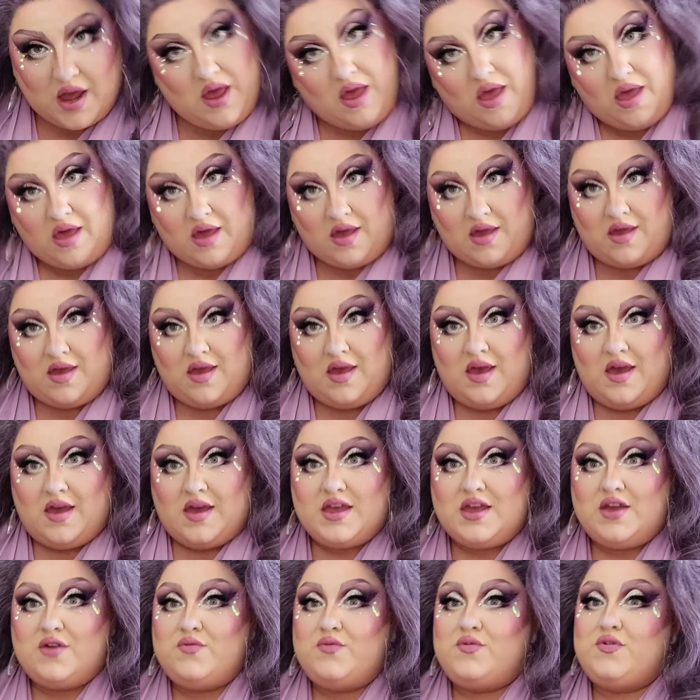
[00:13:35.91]
Ugh,
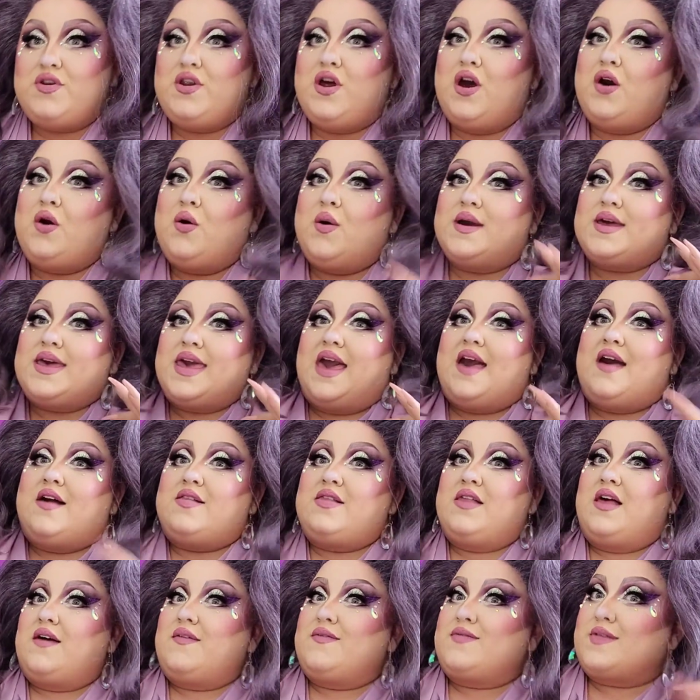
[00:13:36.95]
you know a gal
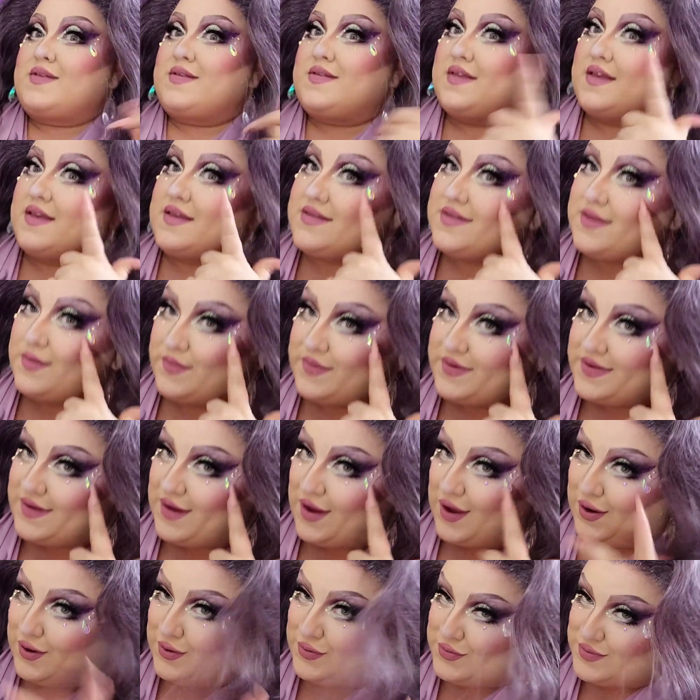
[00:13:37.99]
loves some
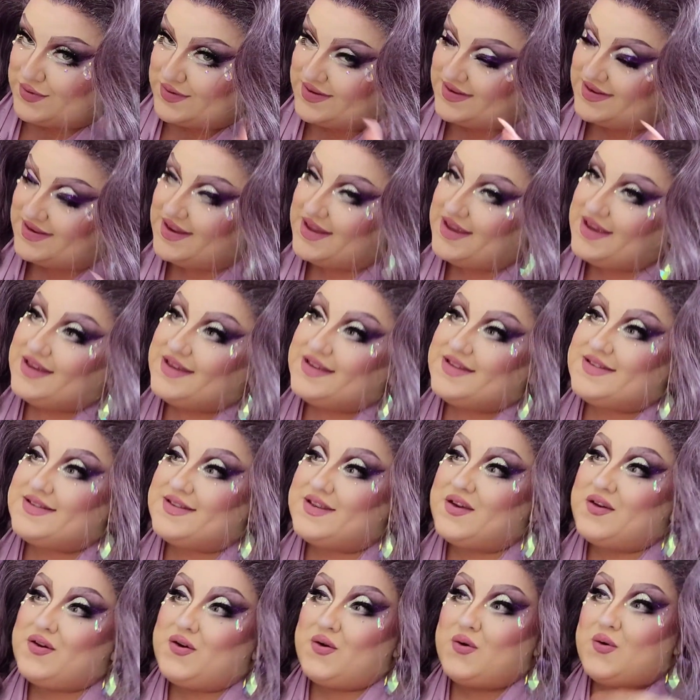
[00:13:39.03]
stones.
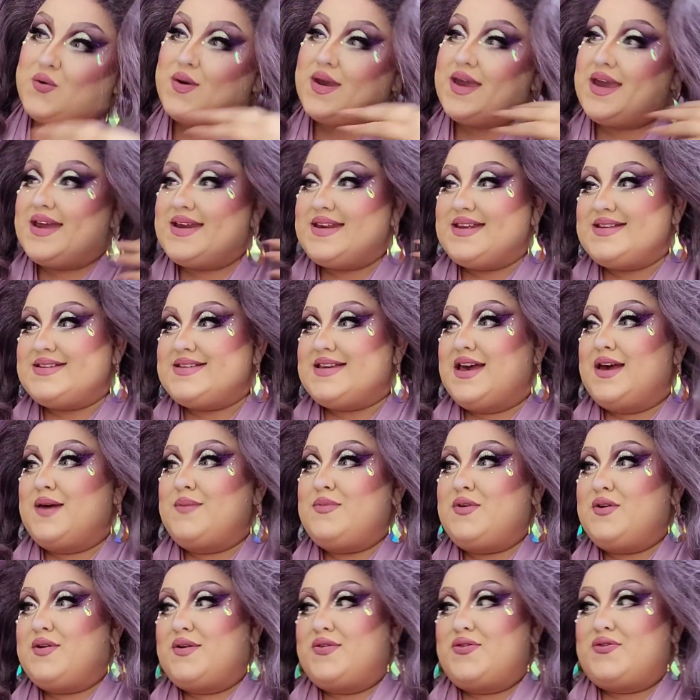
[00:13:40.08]
So
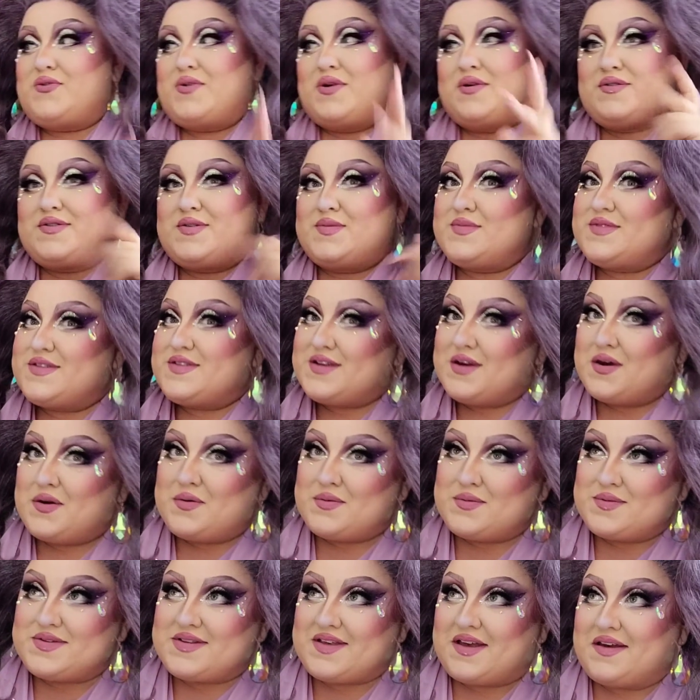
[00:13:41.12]
anytime you can throw some
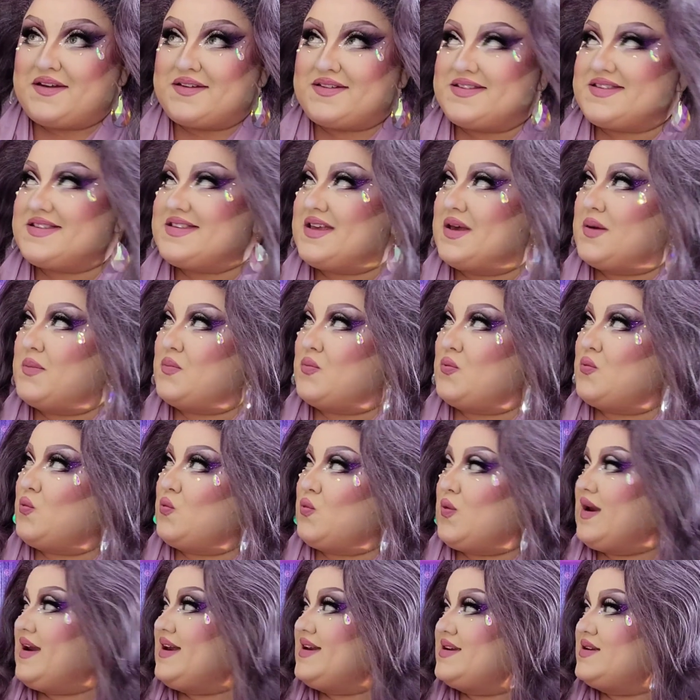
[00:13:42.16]
stones on some
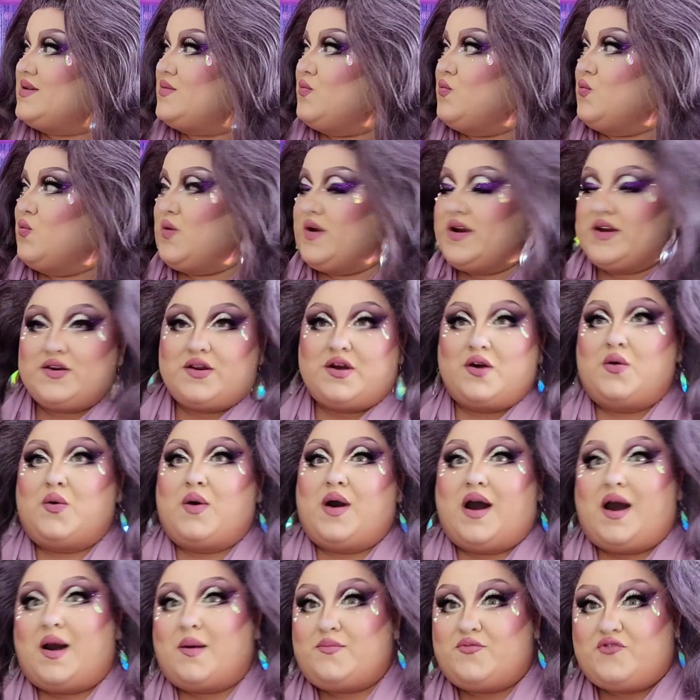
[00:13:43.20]
random weirdo
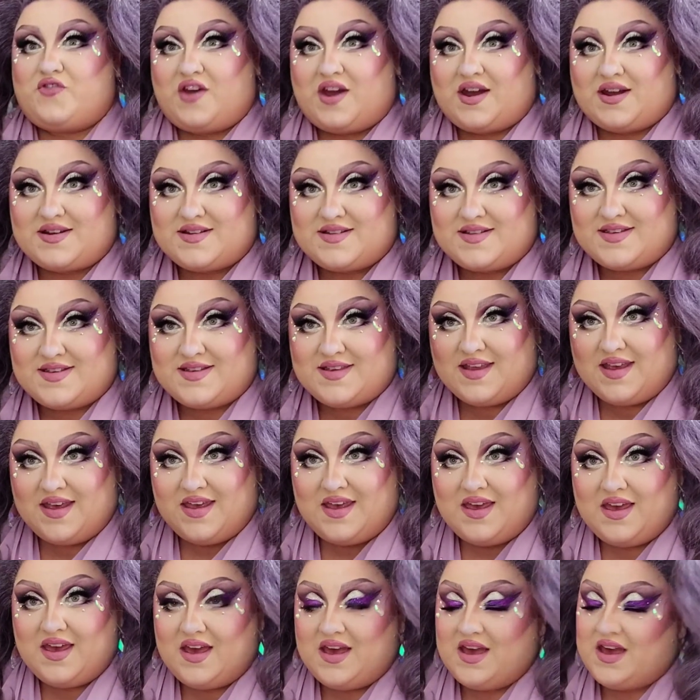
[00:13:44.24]
objects,
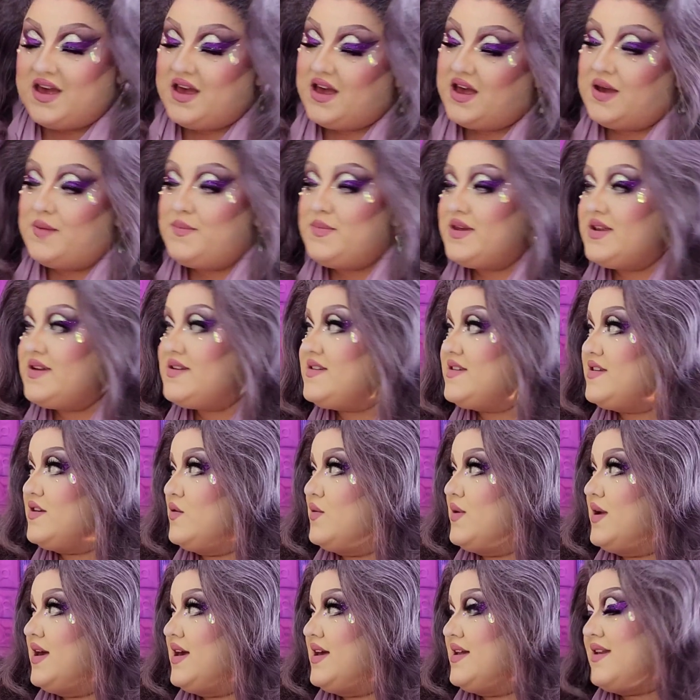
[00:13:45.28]
I'm
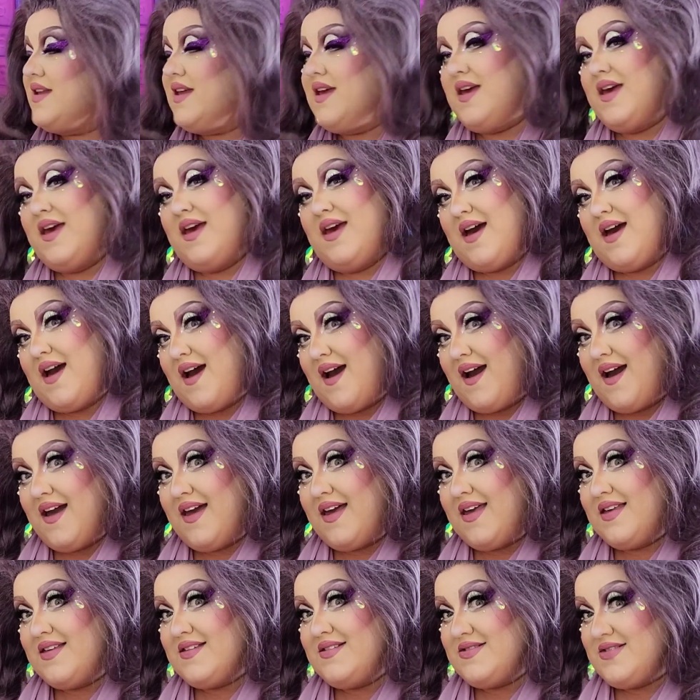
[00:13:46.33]
into it.
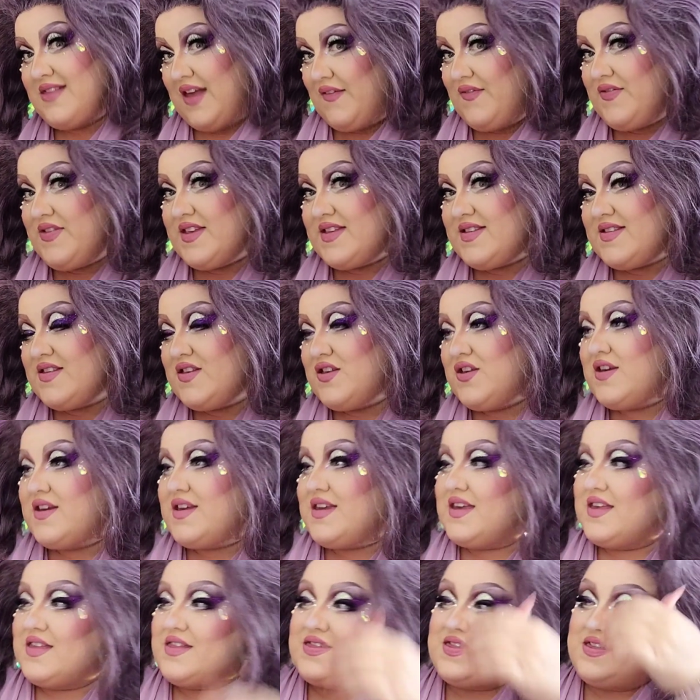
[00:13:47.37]
I love this
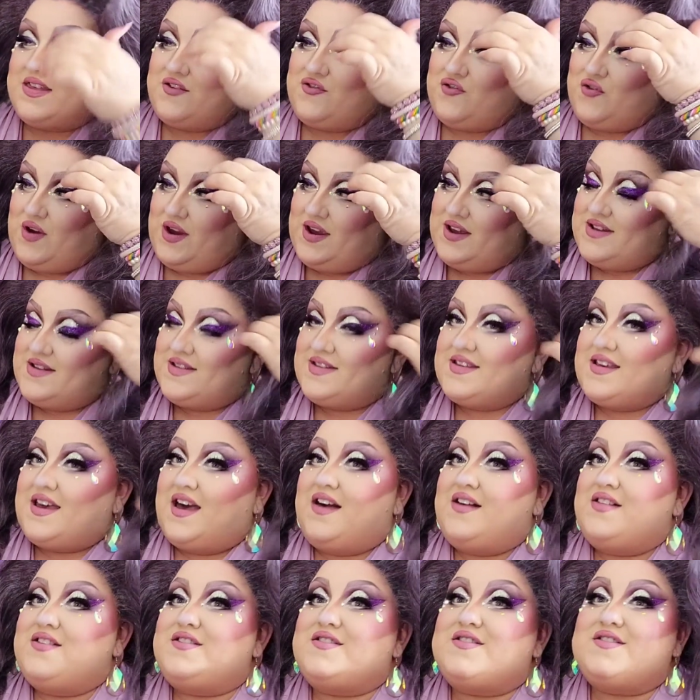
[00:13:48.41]
look. The trans
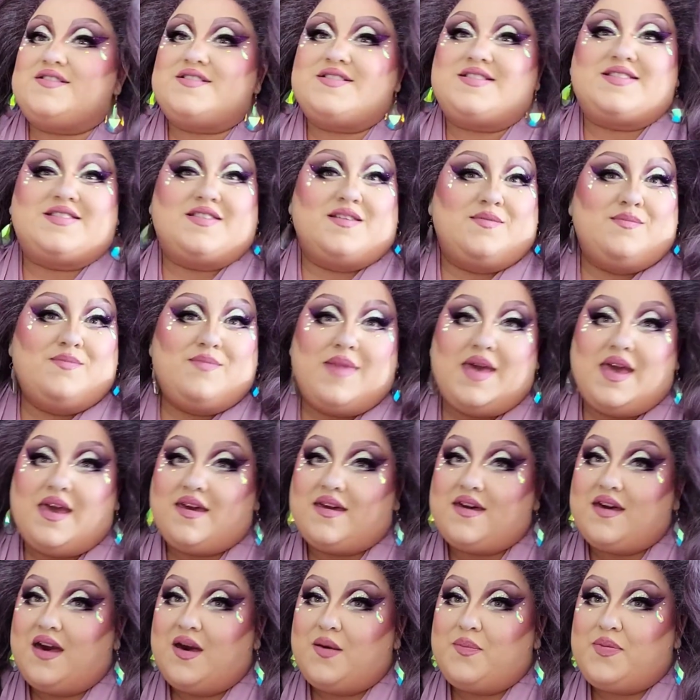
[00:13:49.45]
colors, the
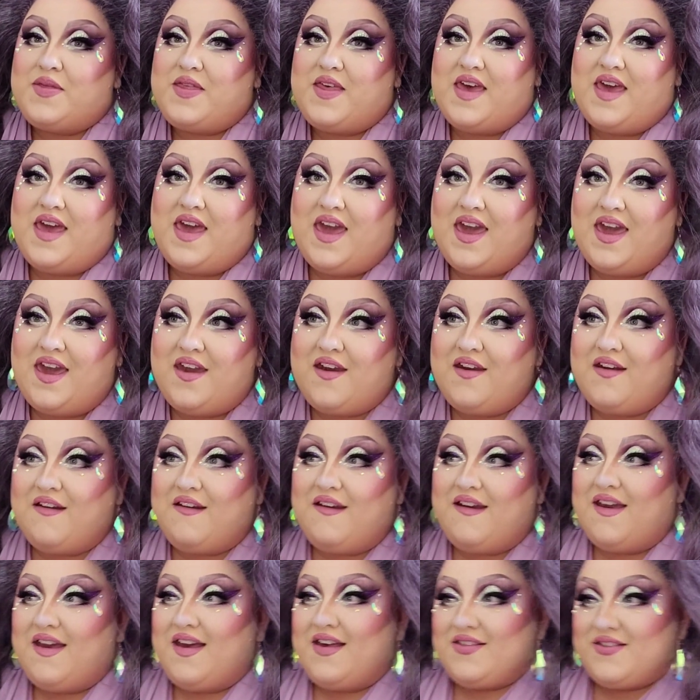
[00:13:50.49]
makeup, the
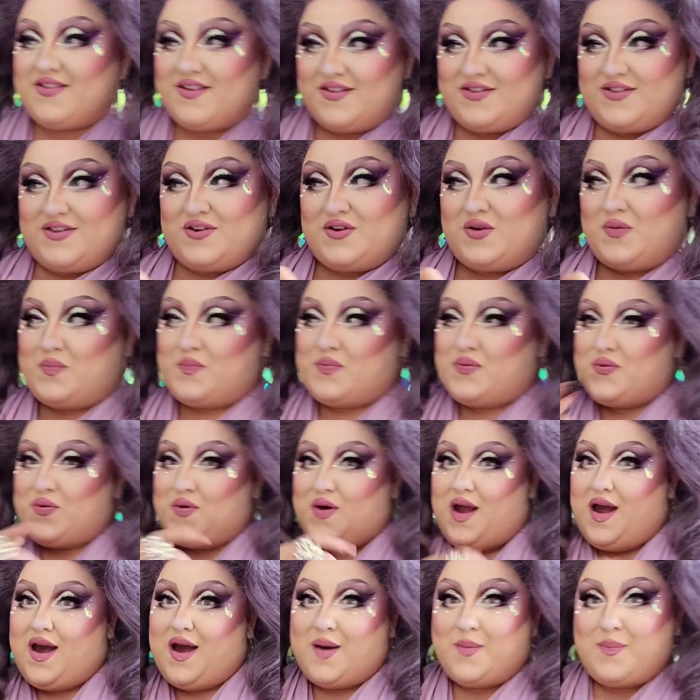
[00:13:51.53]
hair, the little
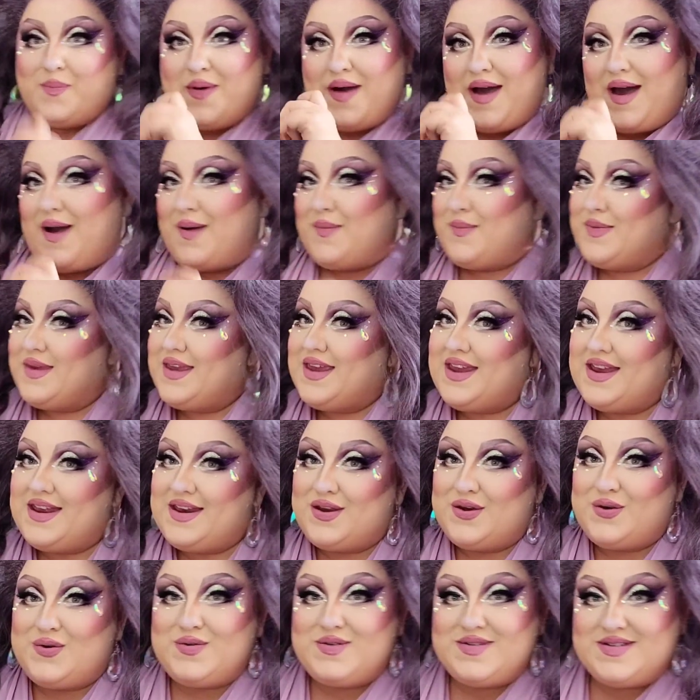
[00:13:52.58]
prop. I mean,
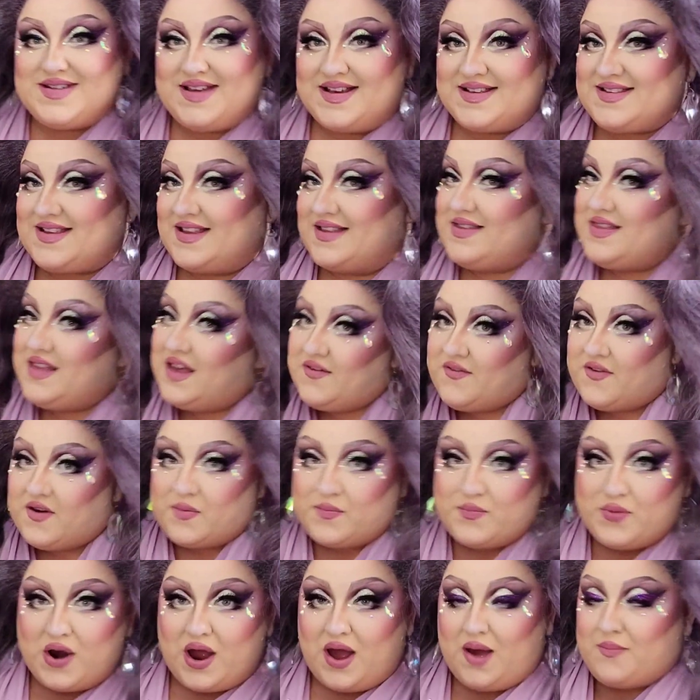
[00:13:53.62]
who doesn't love a
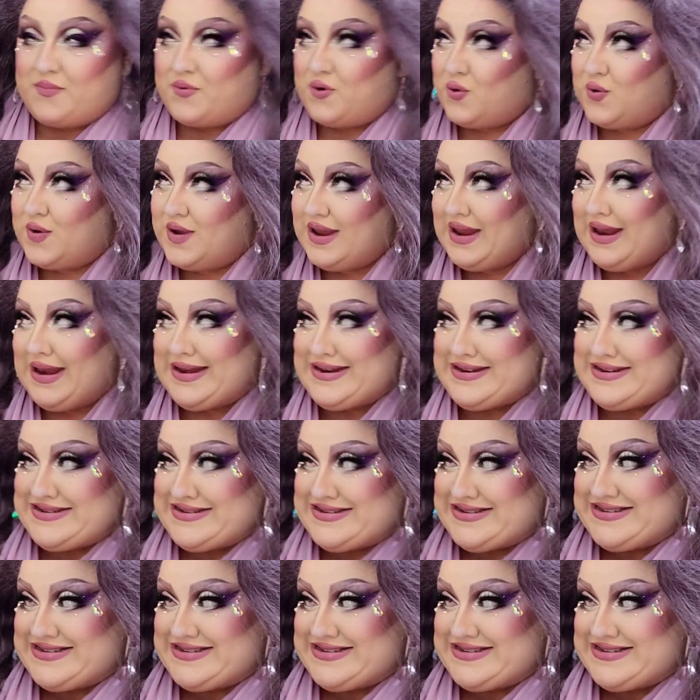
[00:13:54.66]
prop queen?